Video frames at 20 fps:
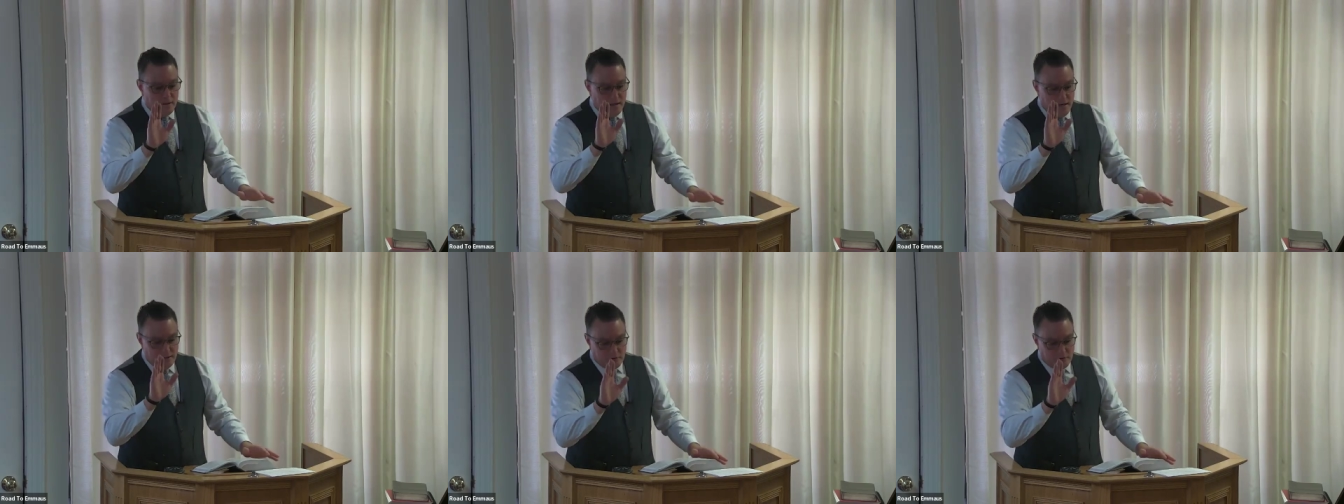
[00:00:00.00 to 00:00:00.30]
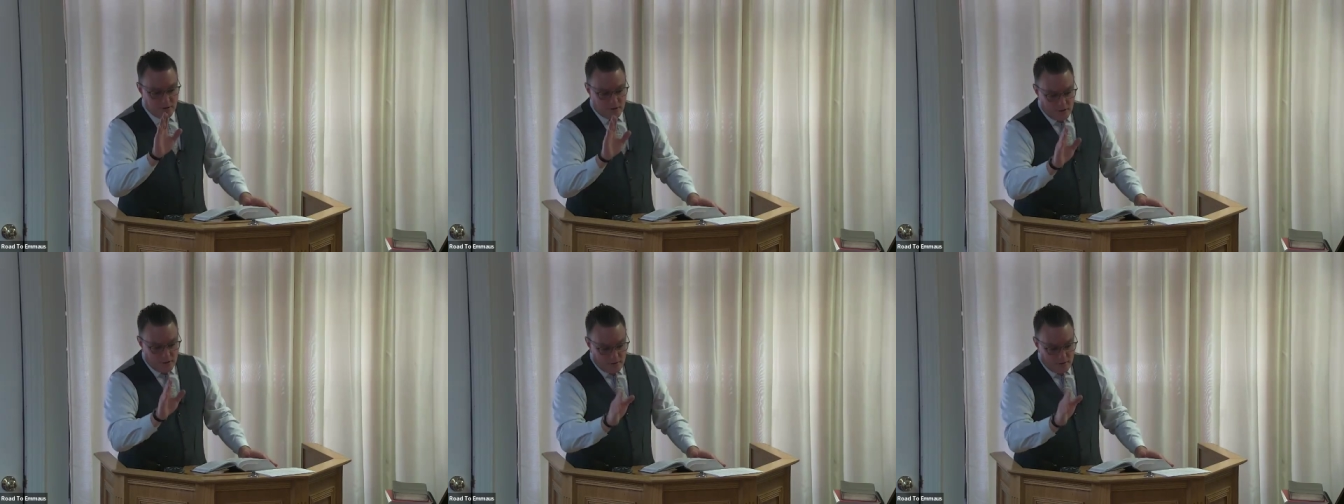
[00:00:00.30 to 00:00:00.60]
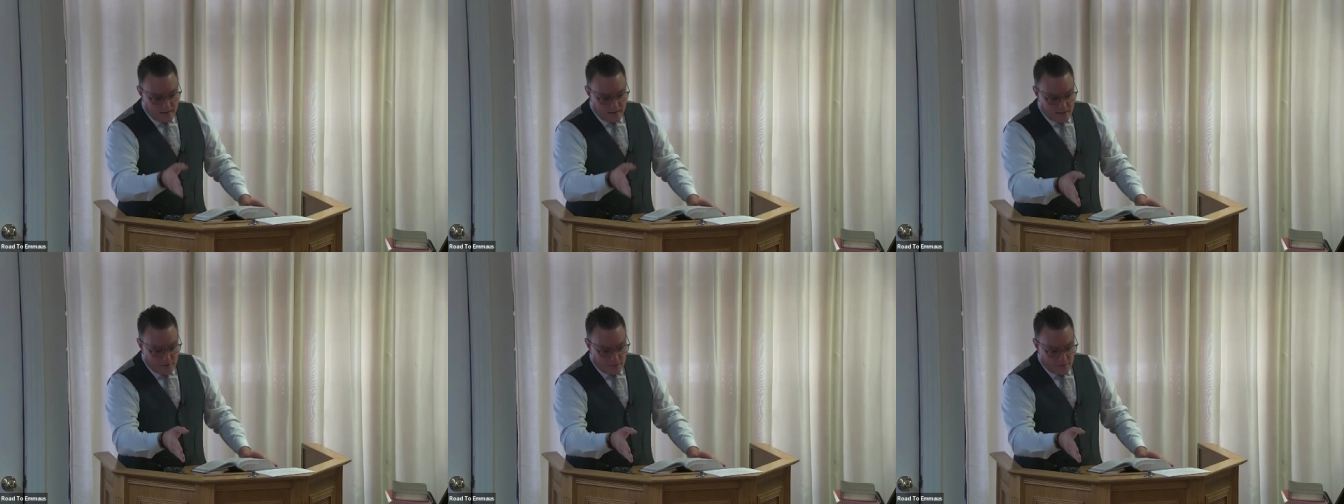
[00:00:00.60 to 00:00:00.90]
These are going
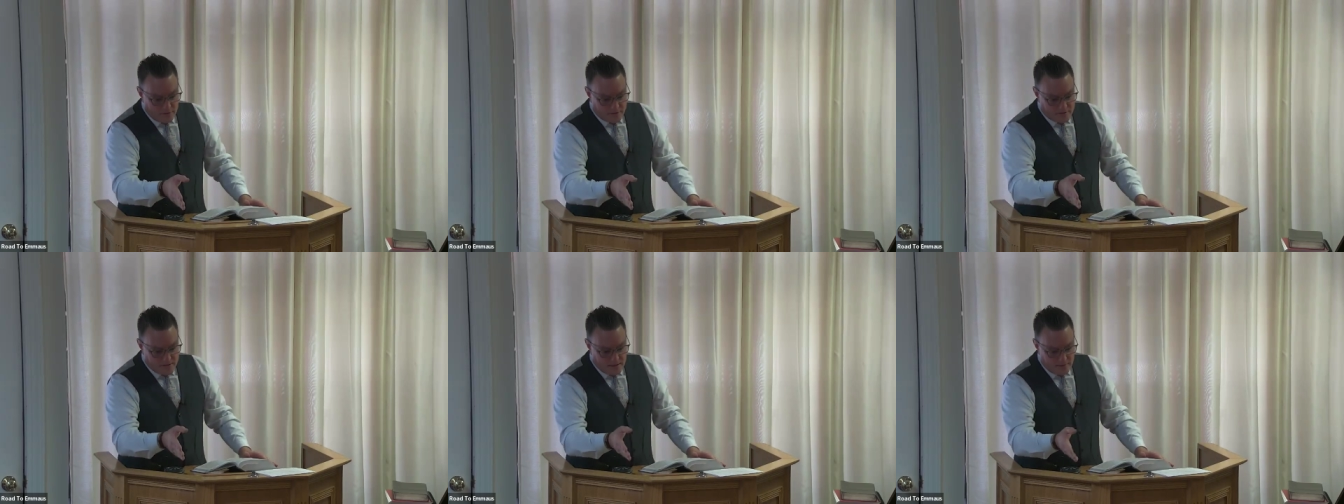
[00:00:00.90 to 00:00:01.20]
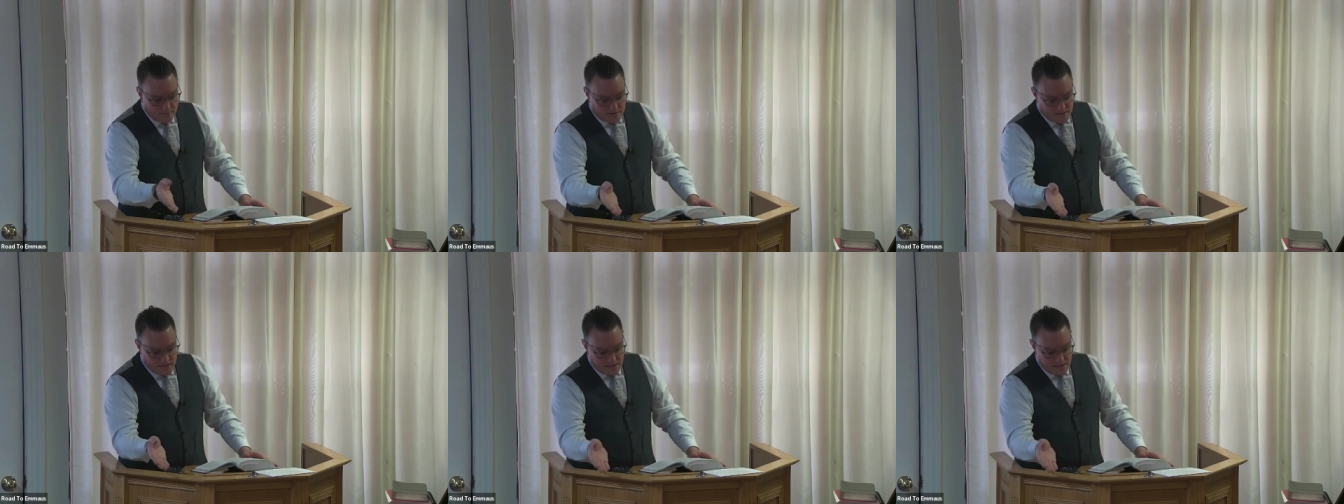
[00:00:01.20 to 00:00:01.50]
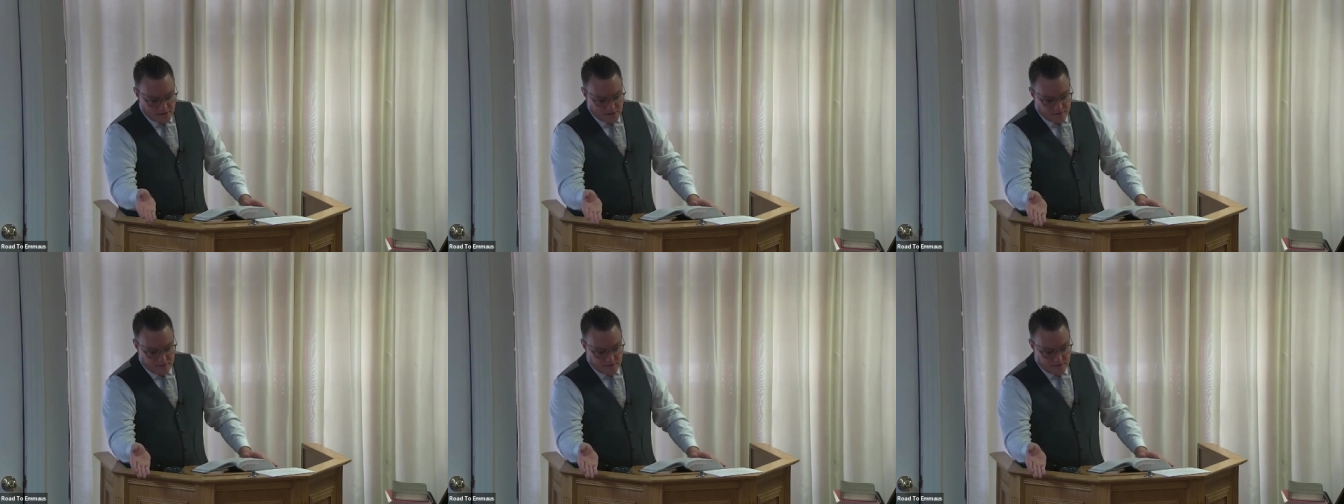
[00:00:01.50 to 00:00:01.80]
to be your
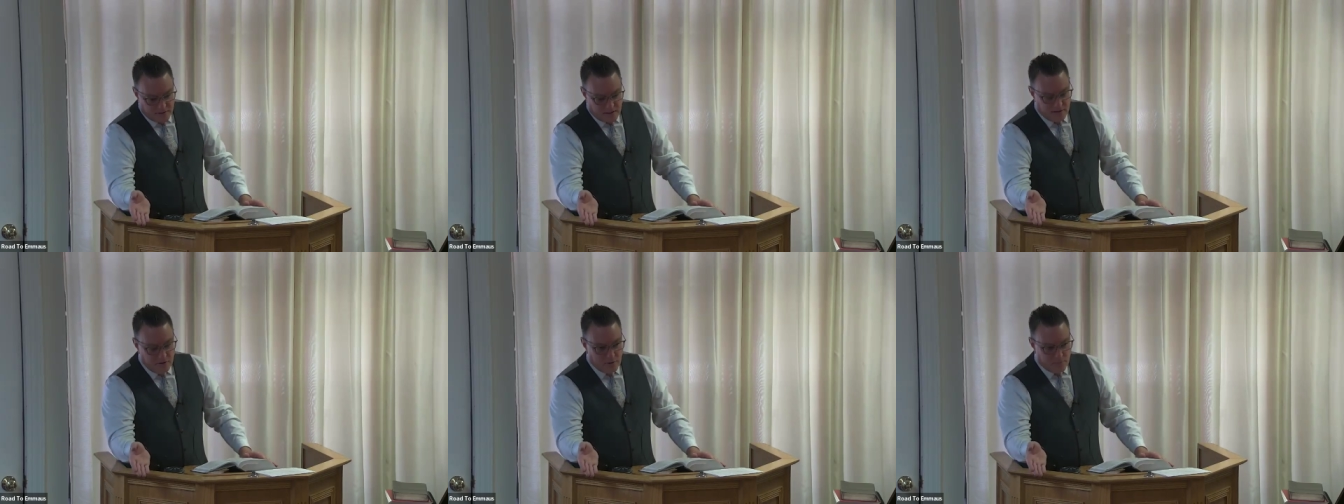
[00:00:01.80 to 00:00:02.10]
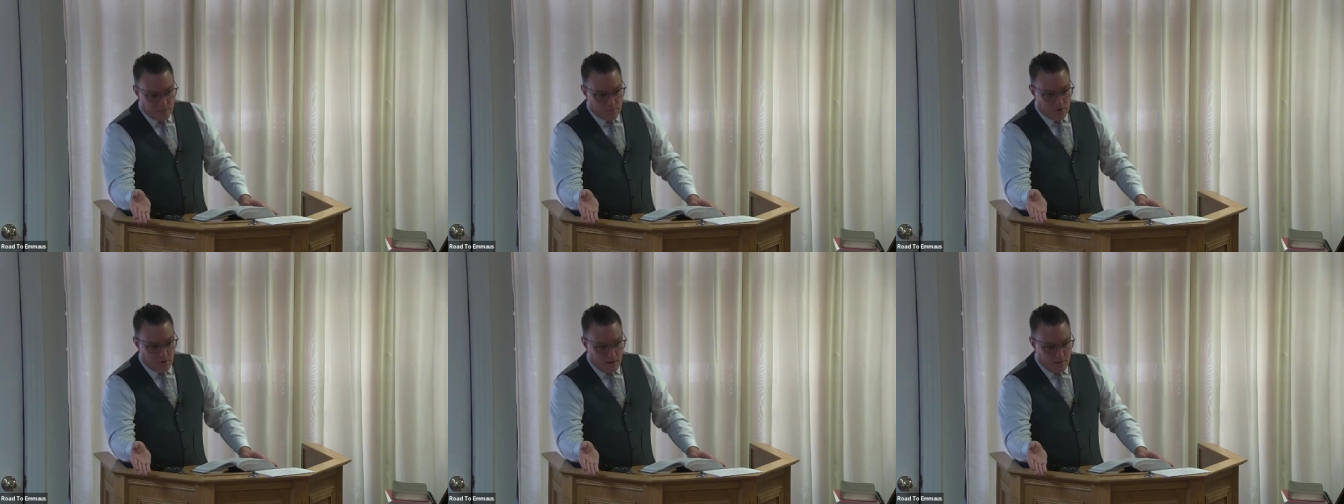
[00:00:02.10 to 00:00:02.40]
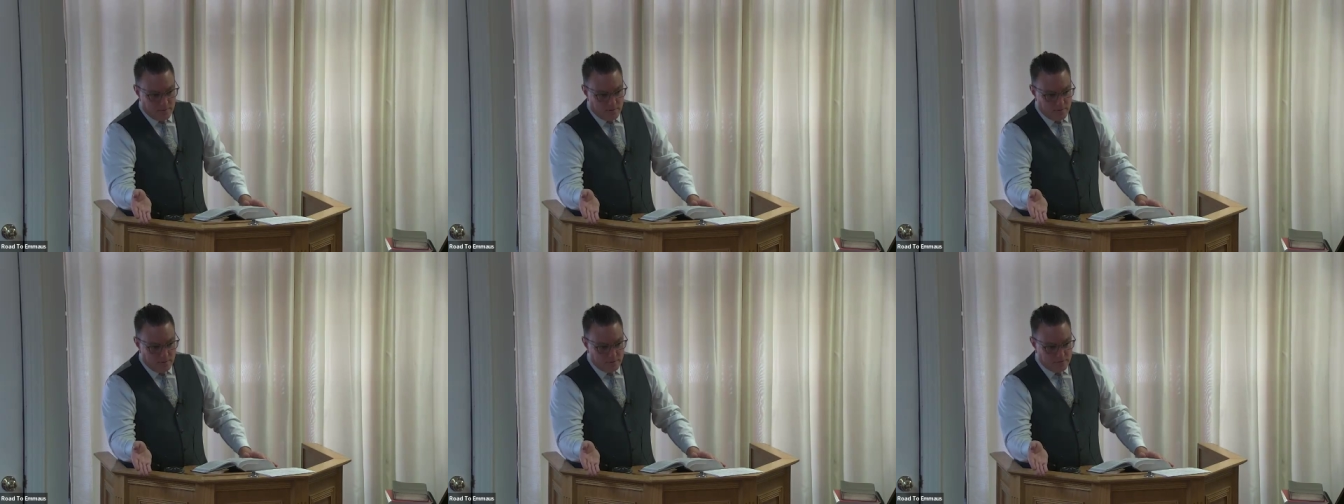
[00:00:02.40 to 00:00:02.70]
temptations and your
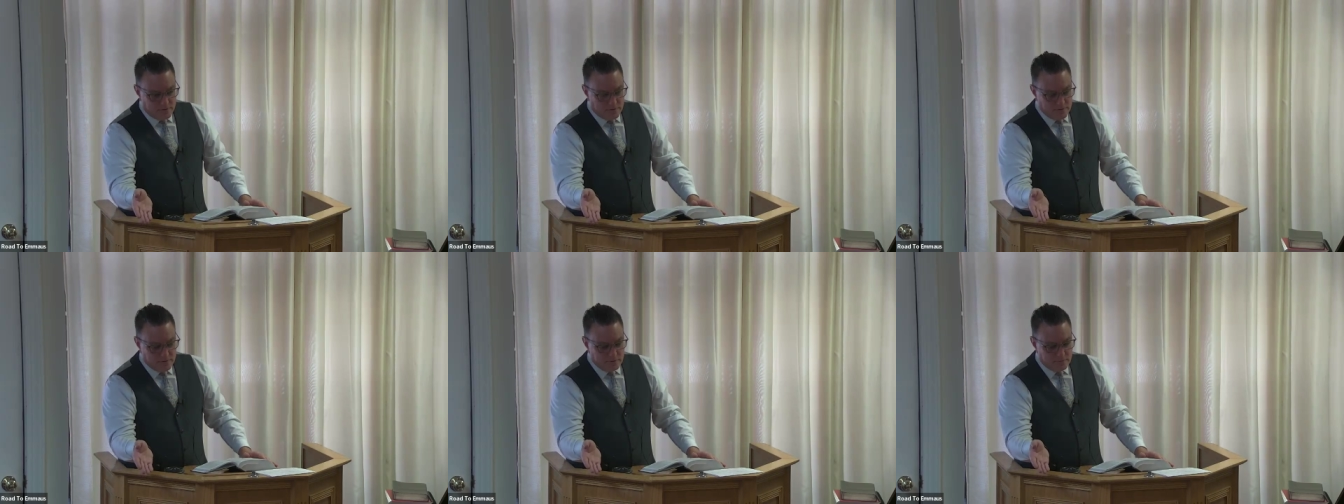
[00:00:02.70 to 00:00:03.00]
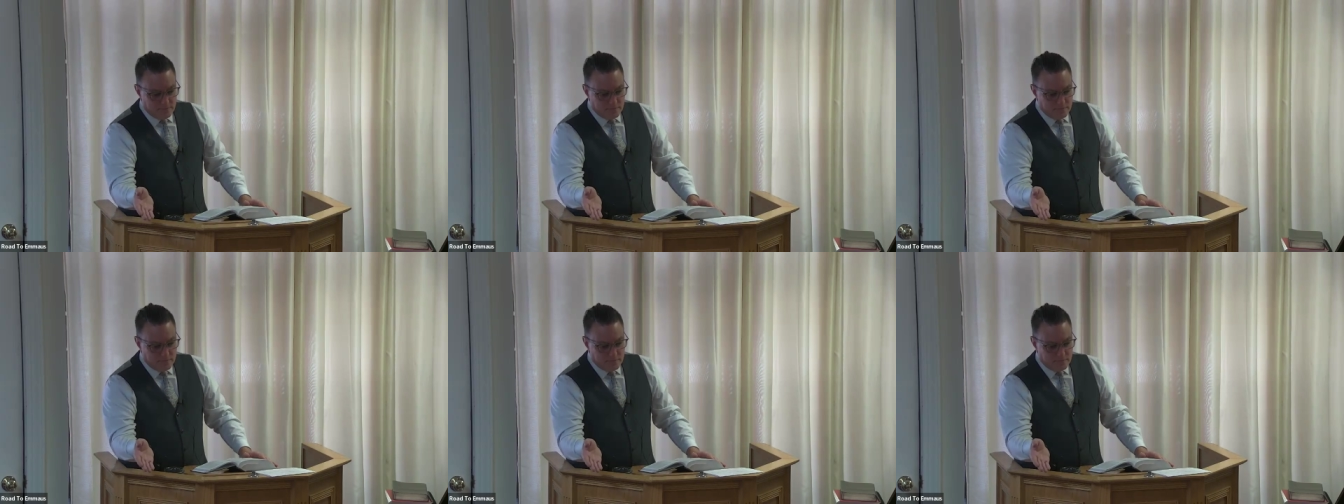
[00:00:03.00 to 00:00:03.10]
problems.